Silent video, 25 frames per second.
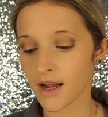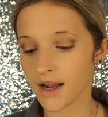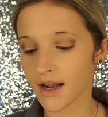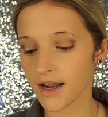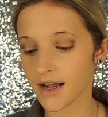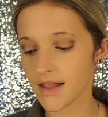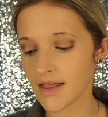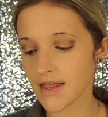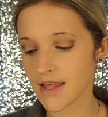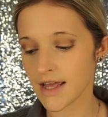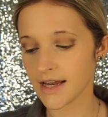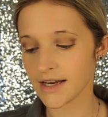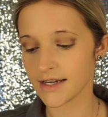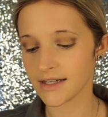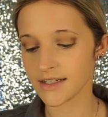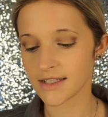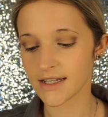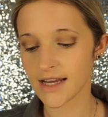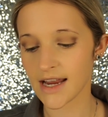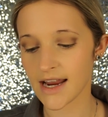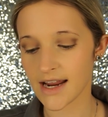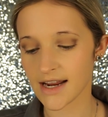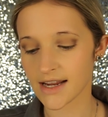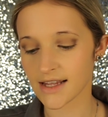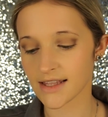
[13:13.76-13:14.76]
And then
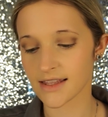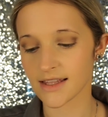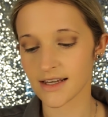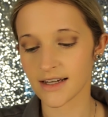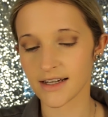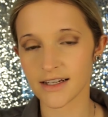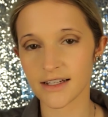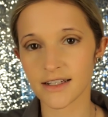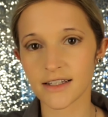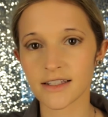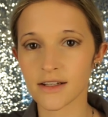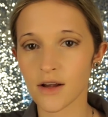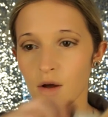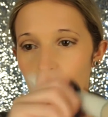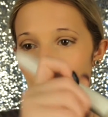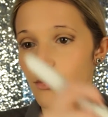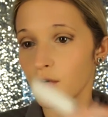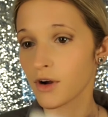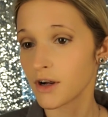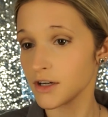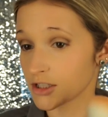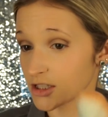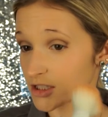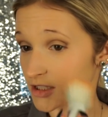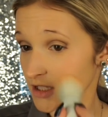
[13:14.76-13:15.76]
take this
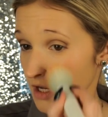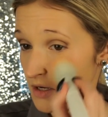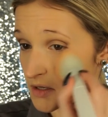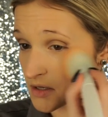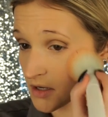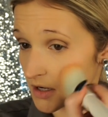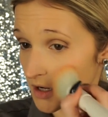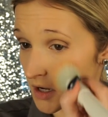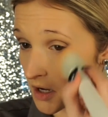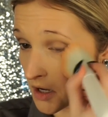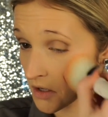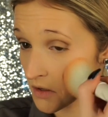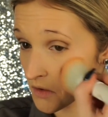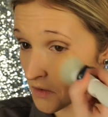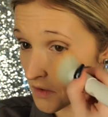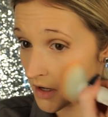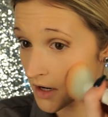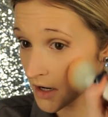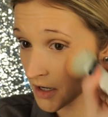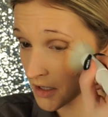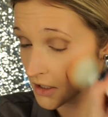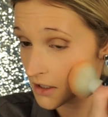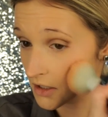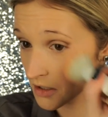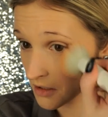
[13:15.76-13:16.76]
brush again, and you
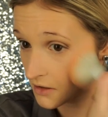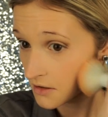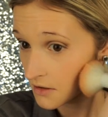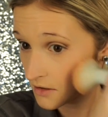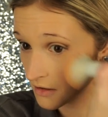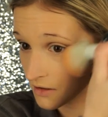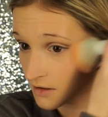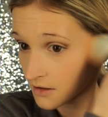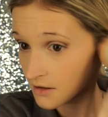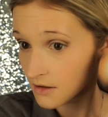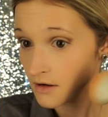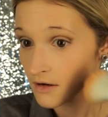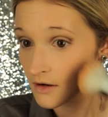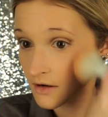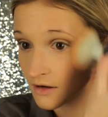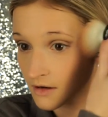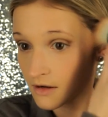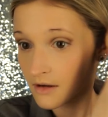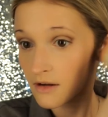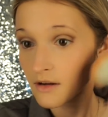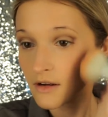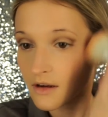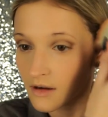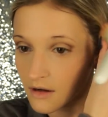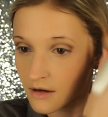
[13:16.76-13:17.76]
kind
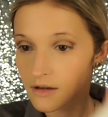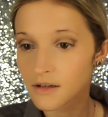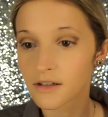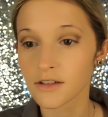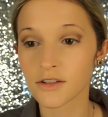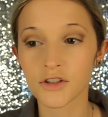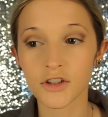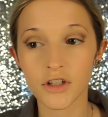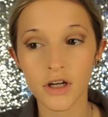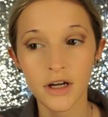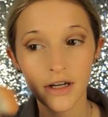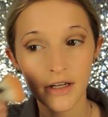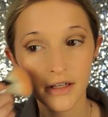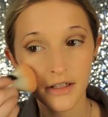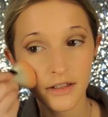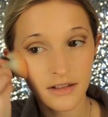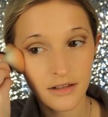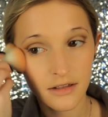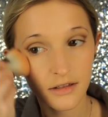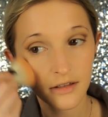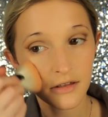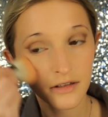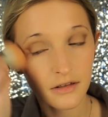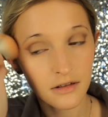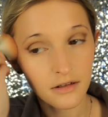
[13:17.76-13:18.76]
of
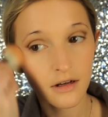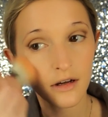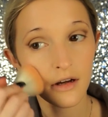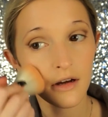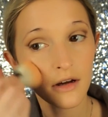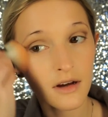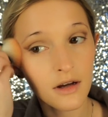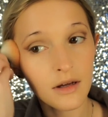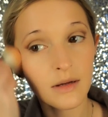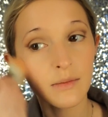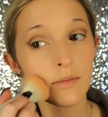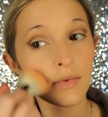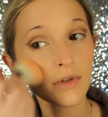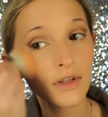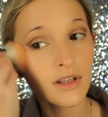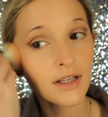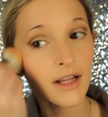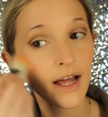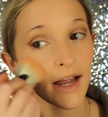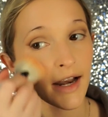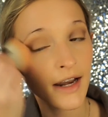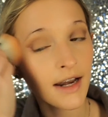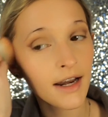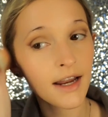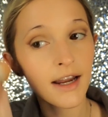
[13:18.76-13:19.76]
just
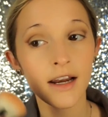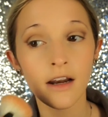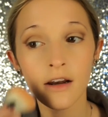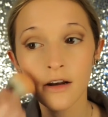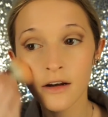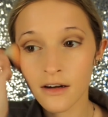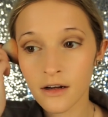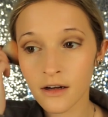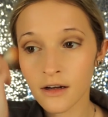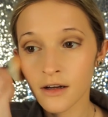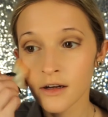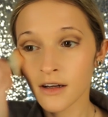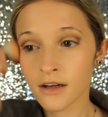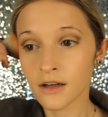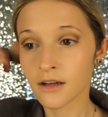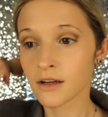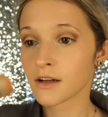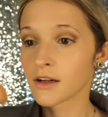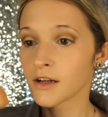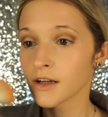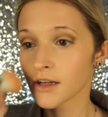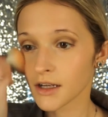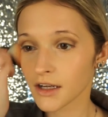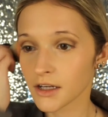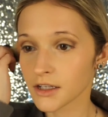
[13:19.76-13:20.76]
blend it,
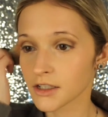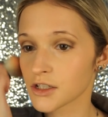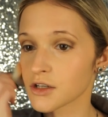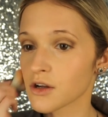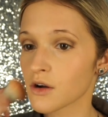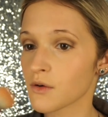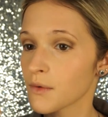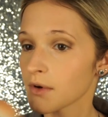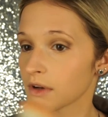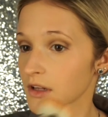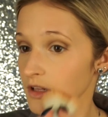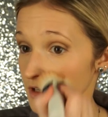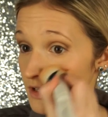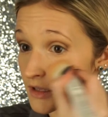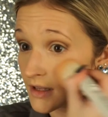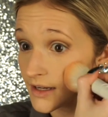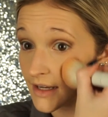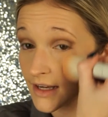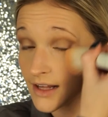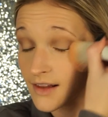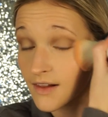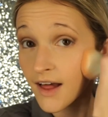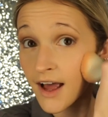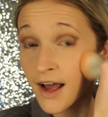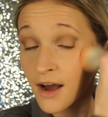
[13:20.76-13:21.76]
because you don't want to look like
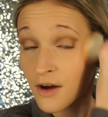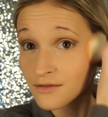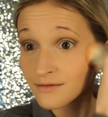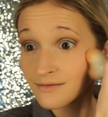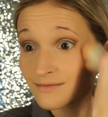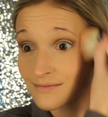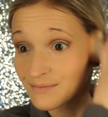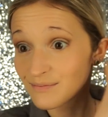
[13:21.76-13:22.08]
a clown.